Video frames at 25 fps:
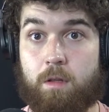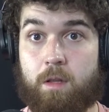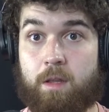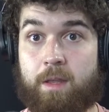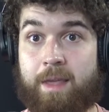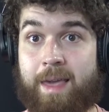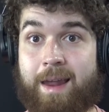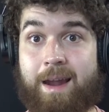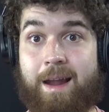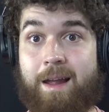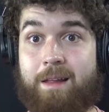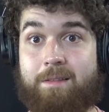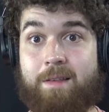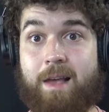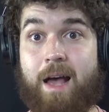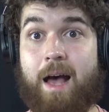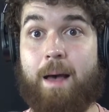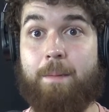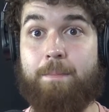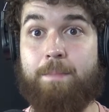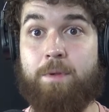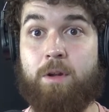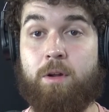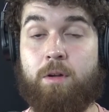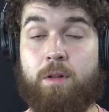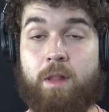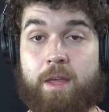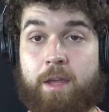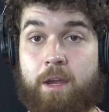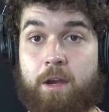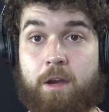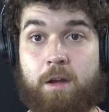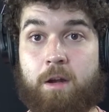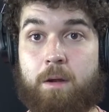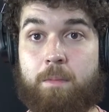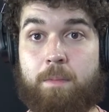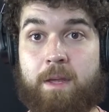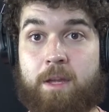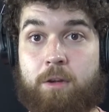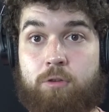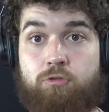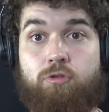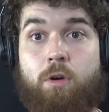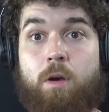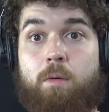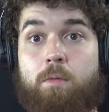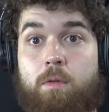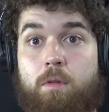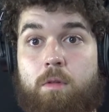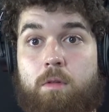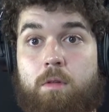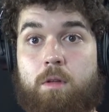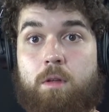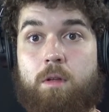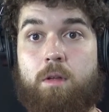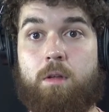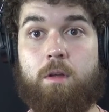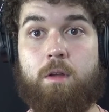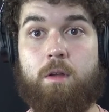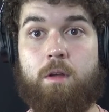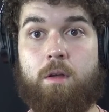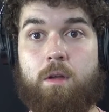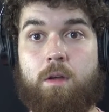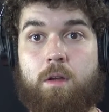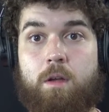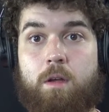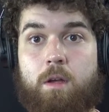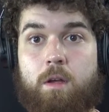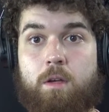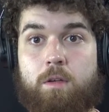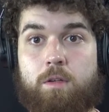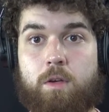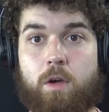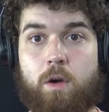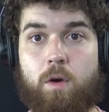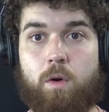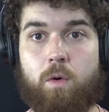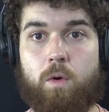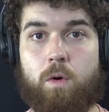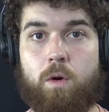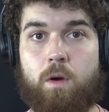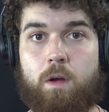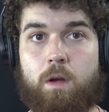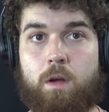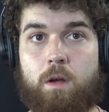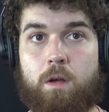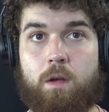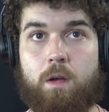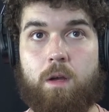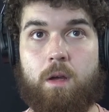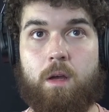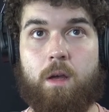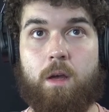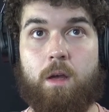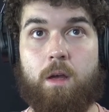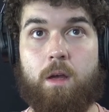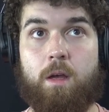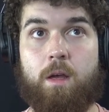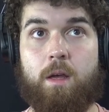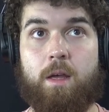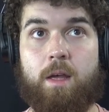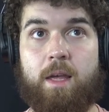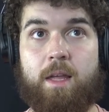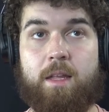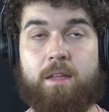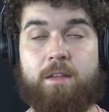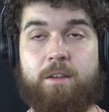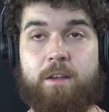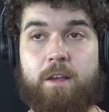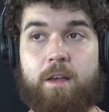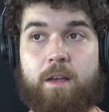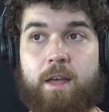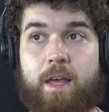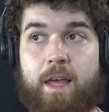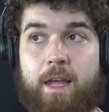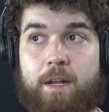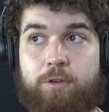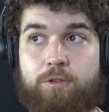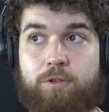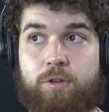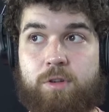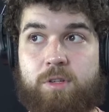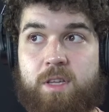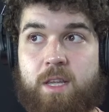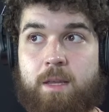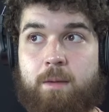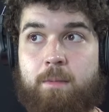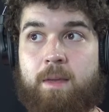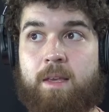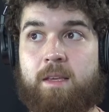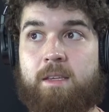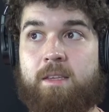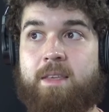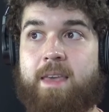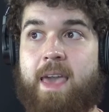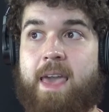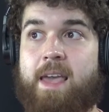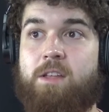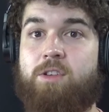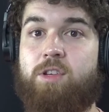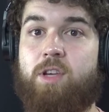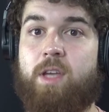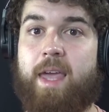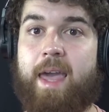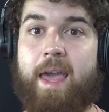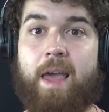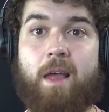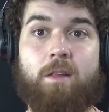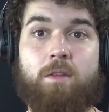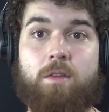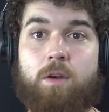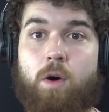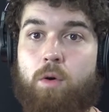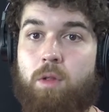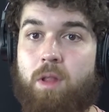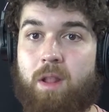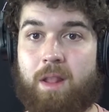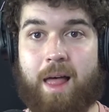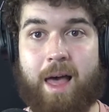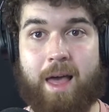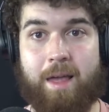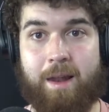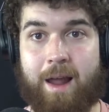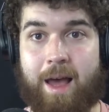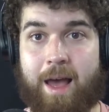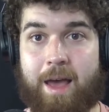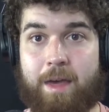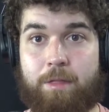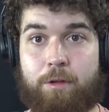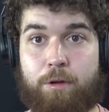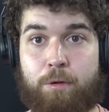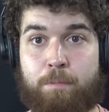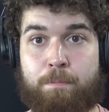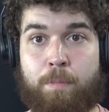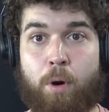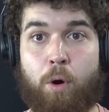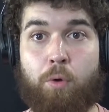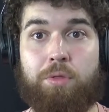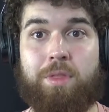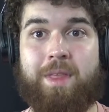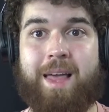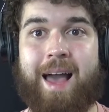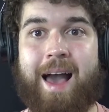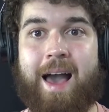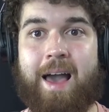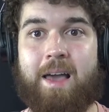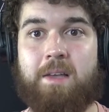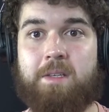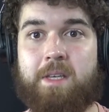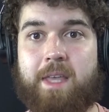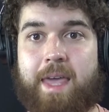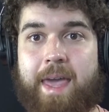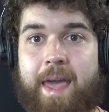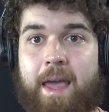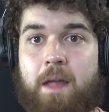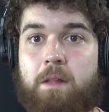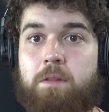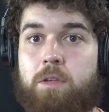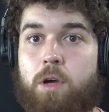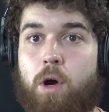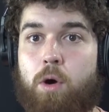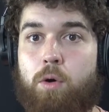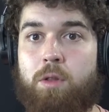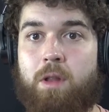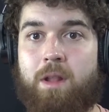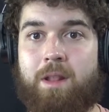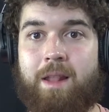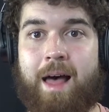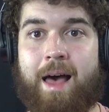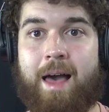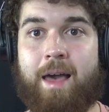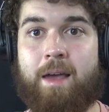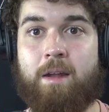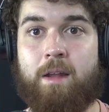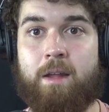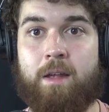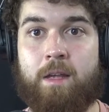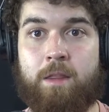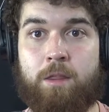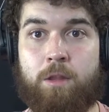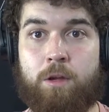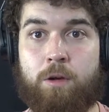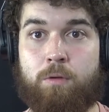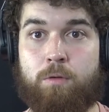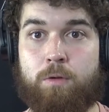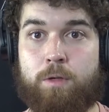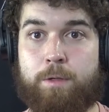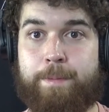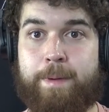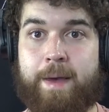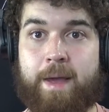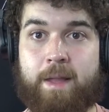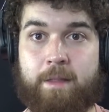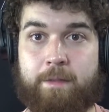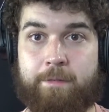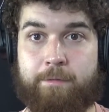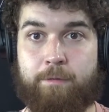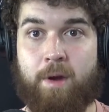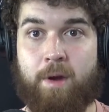get on top, you're going to be in trouble. So it's interesting because Gaethje can't toe the line either. Both guys can't toe the line in their respective